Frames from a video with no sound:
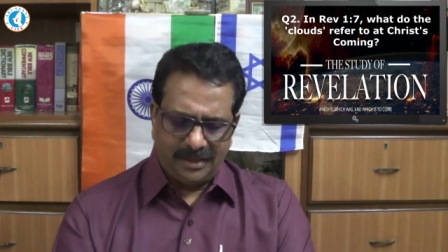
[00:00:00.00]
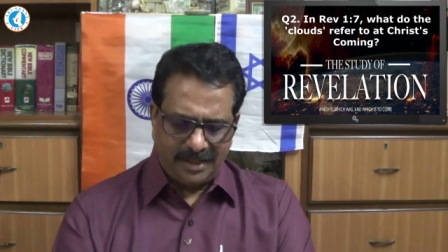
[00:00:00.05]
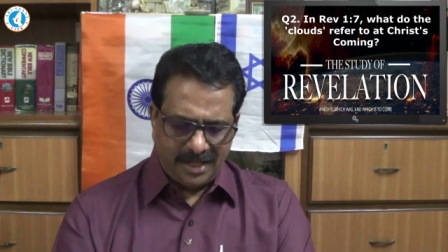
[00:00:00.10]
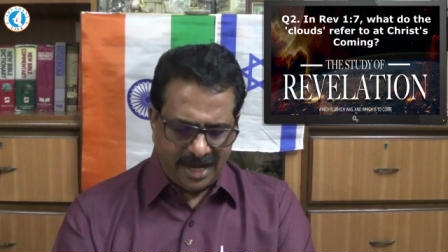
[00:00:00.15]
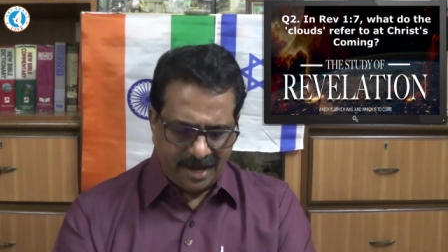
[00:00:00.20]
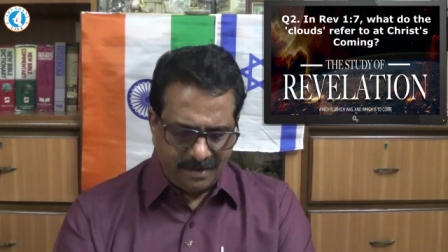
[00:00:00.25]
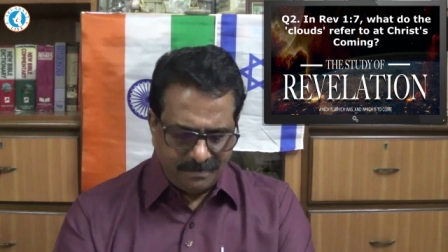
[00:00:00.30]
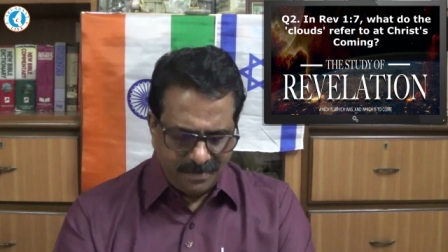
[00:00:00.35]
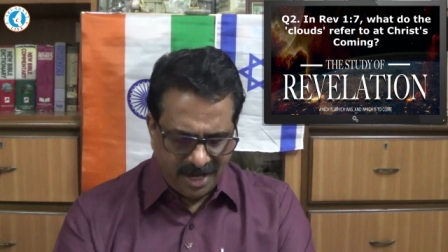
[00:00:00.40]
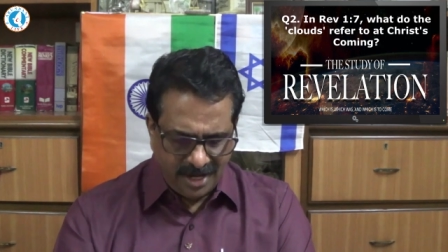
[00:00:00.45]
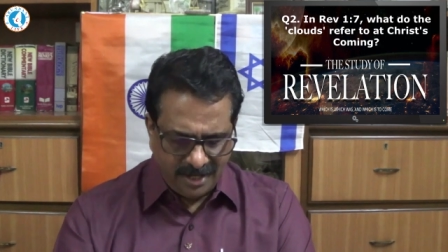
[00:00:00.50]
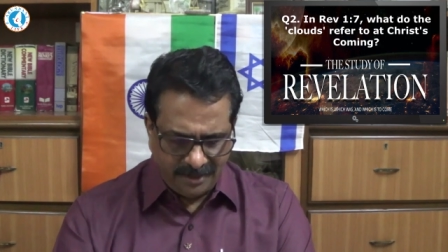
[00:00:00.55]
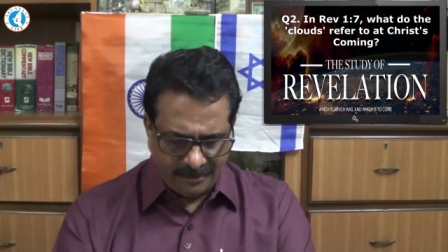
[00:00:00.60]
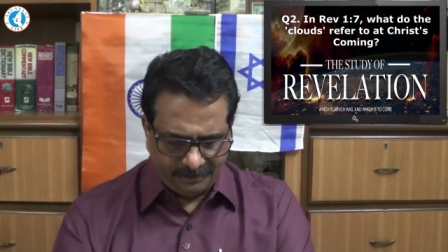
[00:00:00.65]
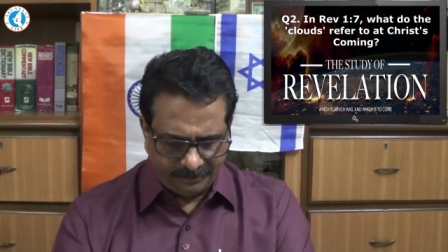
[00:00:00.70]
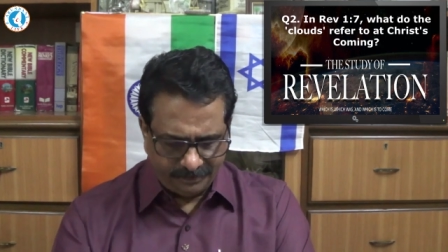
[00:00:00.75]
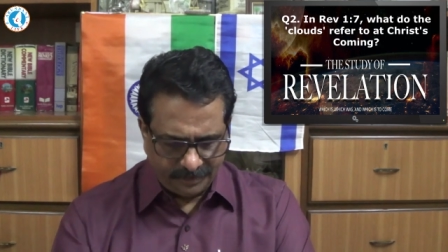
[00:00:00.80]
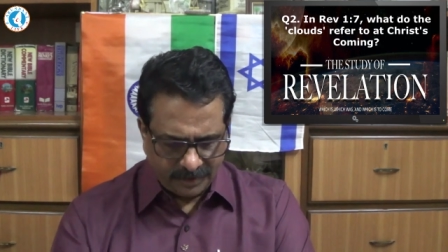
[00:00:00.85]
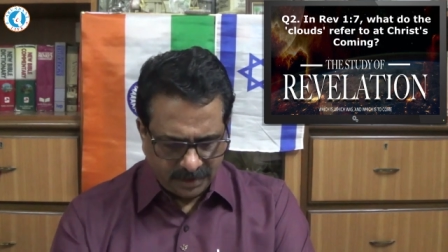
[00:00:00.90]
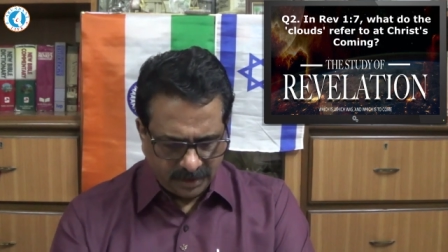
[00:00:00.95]
Amen.
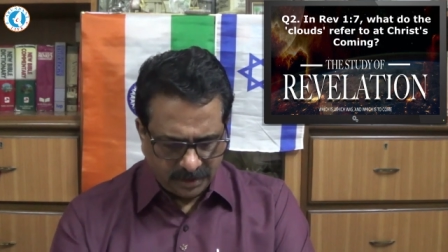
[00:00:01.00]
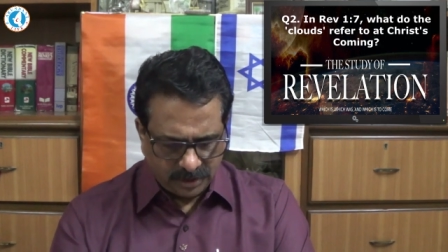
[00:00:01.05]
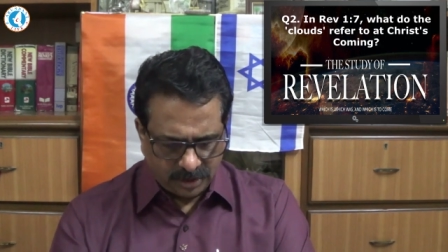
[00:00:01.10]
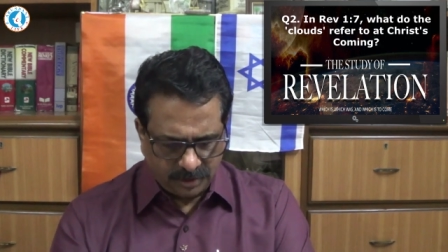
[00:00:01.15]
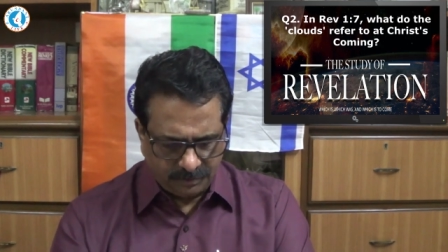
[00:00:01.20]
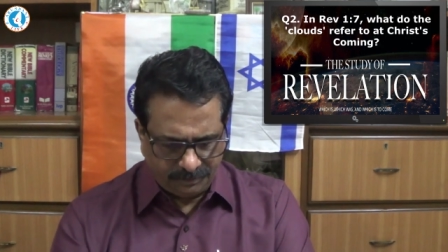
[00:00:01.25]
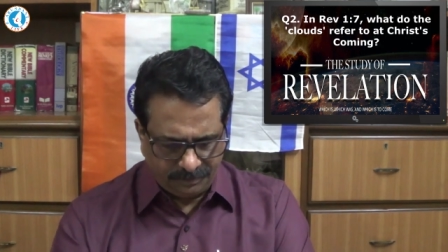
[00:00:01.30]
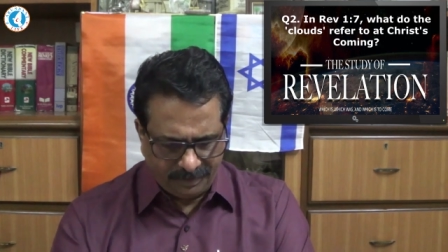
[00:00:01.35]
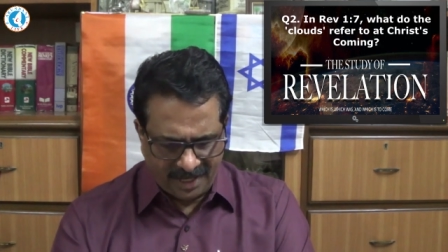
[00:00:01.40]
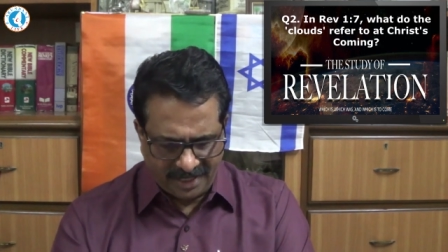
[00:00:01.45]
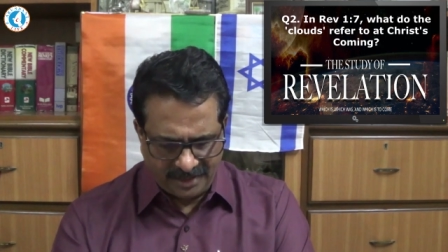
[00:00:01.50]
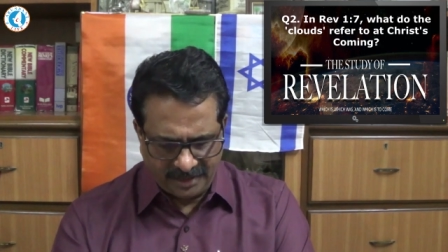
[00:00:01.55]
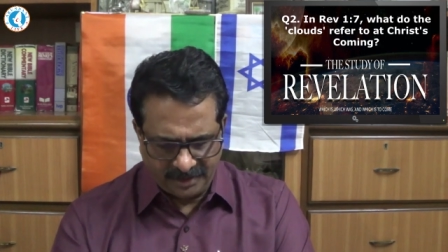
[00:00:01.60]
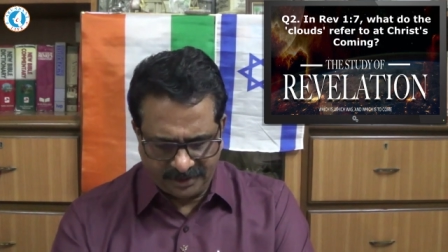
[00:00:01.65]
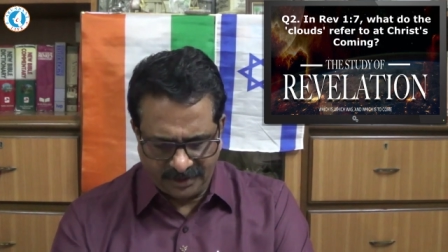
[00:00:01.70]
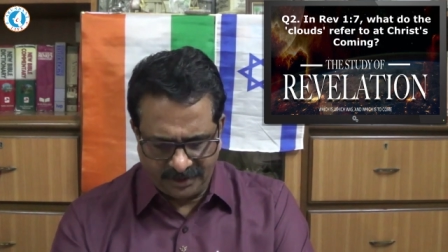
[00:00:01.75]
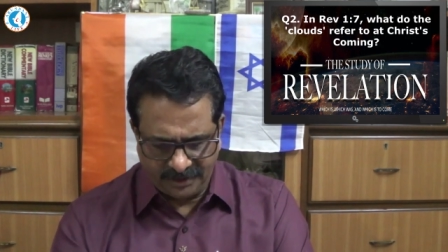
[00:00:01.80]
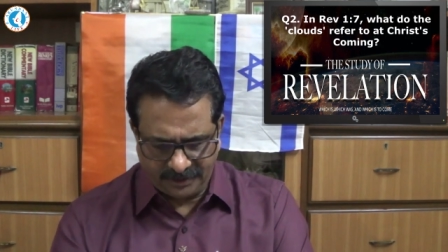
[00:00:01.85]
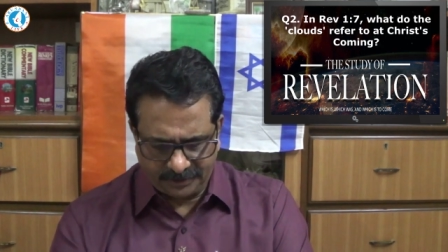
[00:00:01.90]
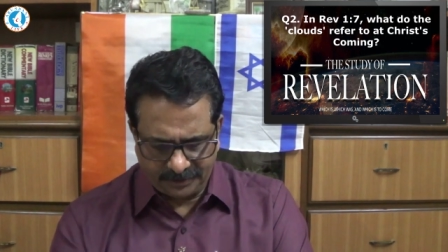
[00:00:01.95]
To planet
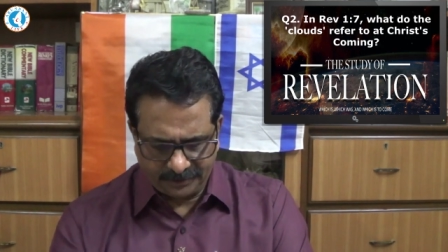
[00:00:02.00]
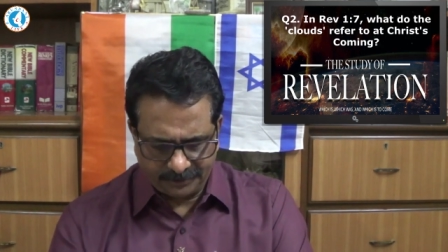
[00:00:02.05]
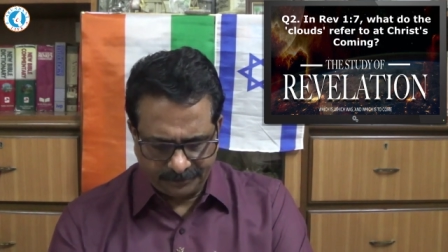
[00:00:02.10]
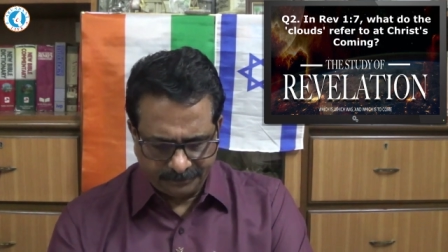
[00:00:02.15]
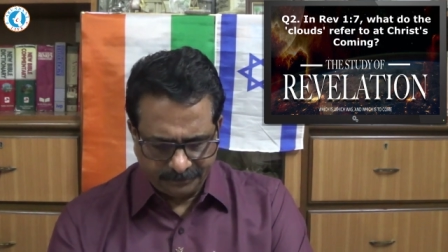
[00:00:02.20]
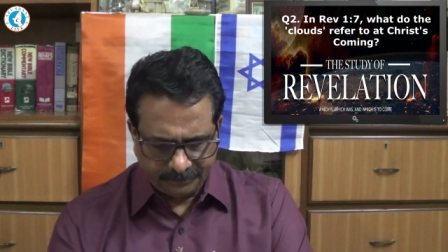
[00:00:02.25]
Earth.